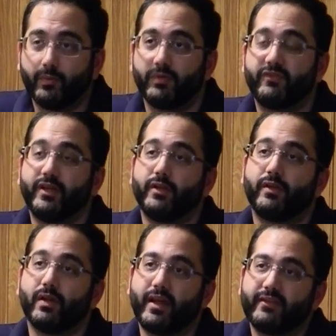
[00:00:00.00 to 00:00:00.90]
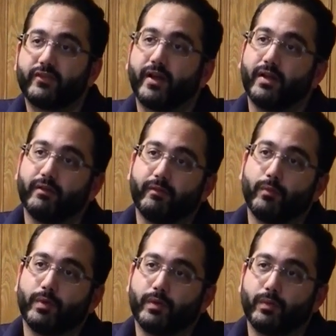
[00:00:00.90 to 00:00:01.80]
and would fit into the lifestyle of
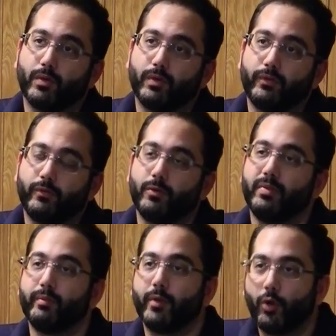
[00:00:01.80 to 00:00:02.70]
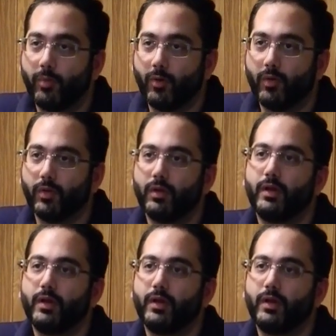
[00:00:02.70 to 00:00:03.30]
everyone in the world. So it'd be mobile. Are you